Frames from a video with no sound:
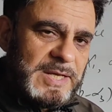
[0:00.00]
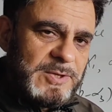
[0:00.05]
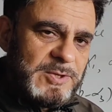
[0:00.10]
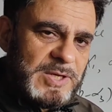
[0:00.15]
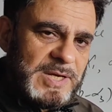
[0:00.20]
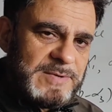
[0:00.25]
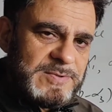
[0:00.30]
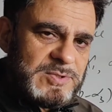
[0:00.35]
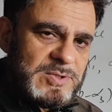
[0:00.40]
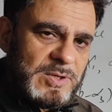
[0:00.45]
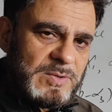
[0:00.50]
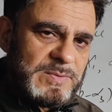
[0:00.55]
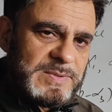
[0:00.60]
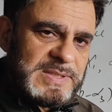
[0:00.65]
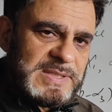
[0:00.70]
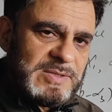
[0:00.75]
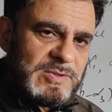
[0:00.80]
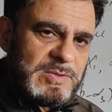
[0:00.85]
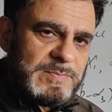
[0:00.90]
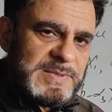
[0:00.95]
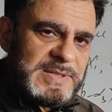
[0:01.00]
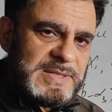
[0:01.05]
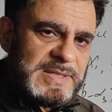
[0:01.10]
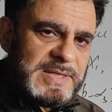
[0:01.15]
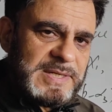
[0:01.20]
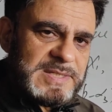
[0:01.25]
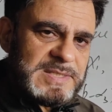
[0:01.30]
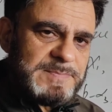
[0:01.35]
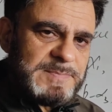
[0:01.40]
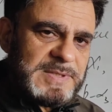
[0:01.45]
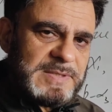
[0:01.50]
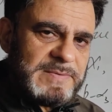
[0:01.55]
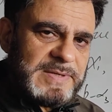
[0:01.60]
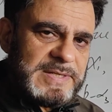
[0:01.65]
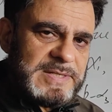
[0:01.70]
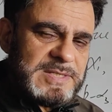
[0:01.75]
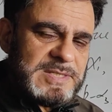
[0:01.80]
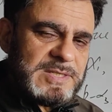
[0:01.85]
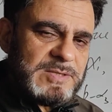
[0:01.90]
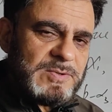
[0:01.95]
you have solved dy by dx py
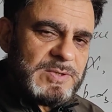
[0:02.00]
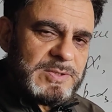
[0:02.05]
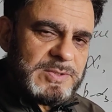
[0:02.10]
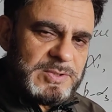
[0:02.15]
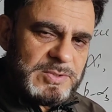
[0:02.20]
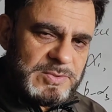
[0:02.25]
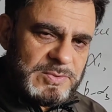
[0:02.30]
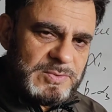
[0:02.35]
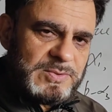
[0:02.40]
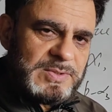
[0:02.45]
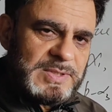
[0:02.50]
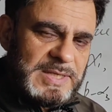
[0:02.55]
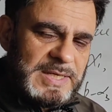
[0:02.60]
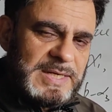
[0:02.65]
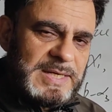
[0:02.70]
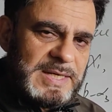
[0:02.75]
is equal to q,